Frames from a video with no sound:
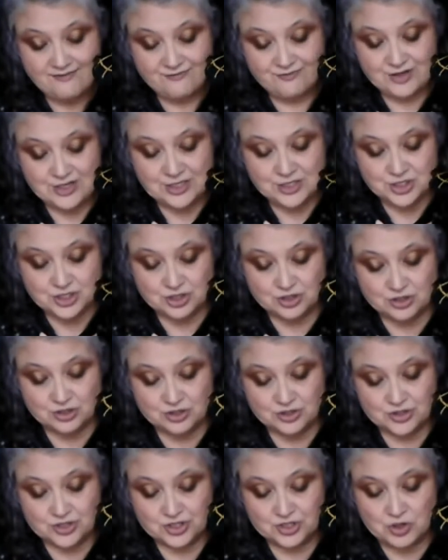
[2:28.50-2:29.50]

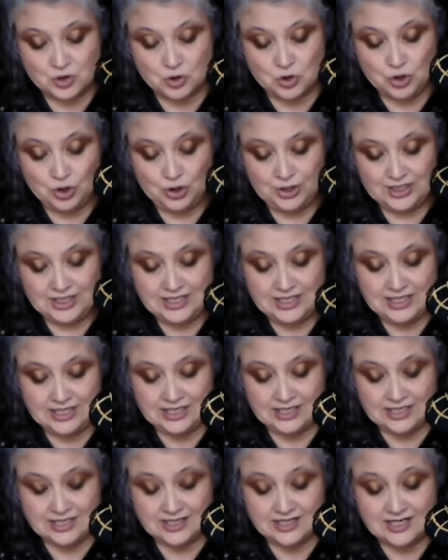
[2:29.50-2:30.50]
features gold
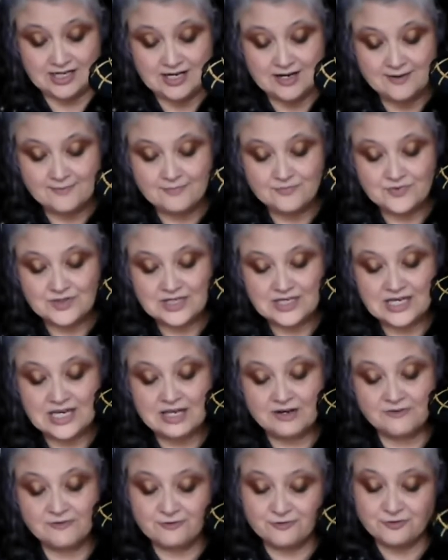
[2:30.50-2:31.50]
ink
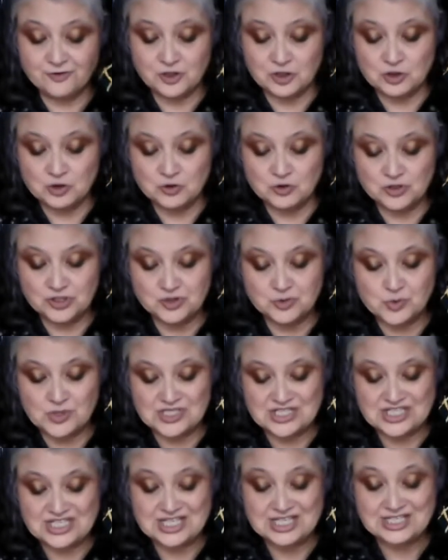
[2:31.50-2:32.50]
infused
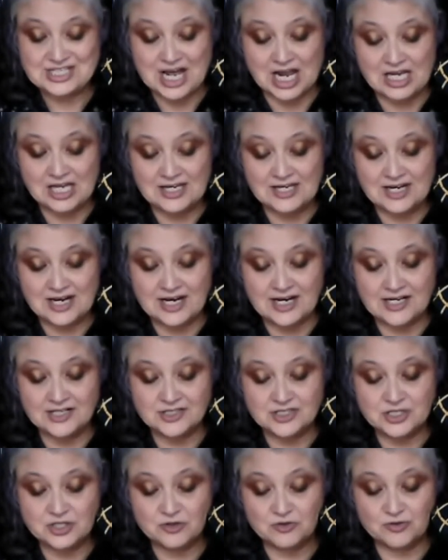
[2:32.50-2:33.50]
with
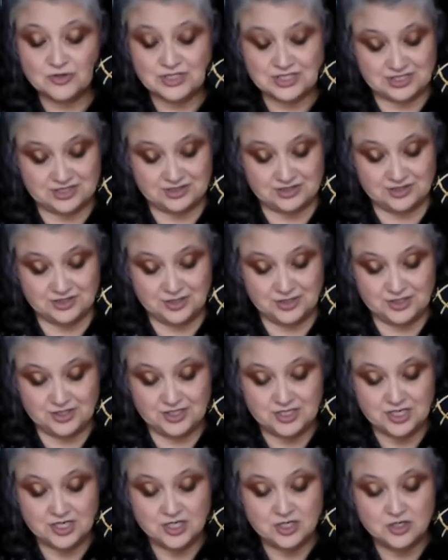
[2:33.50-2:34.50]
selenite
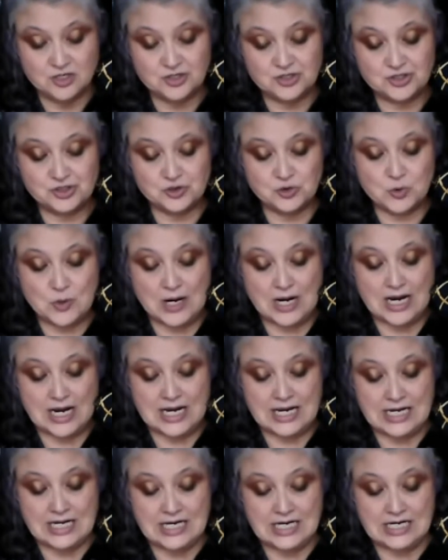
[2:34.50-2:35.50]
crystals to
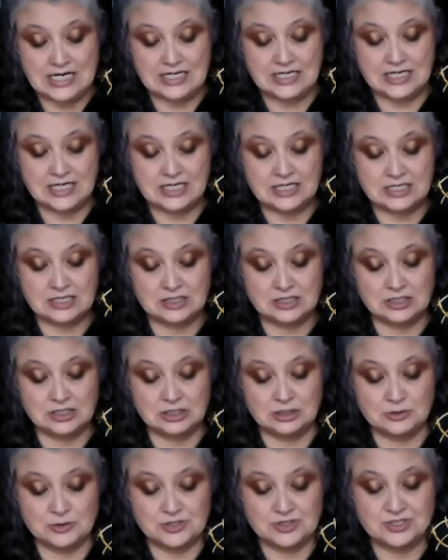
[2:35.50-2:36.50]
aid in
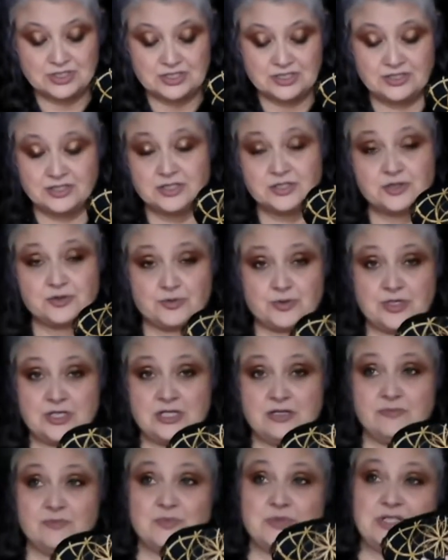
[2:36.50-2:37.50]
lucid
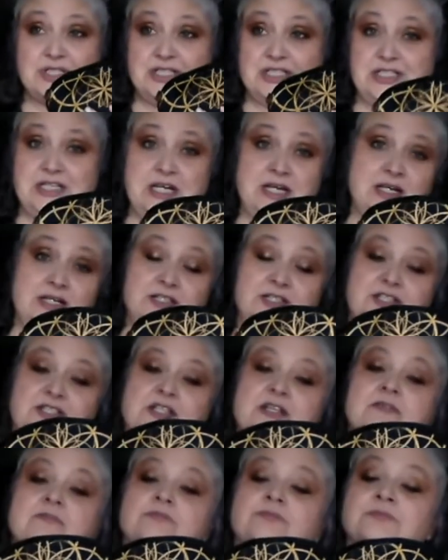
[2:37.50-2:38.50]
dream states.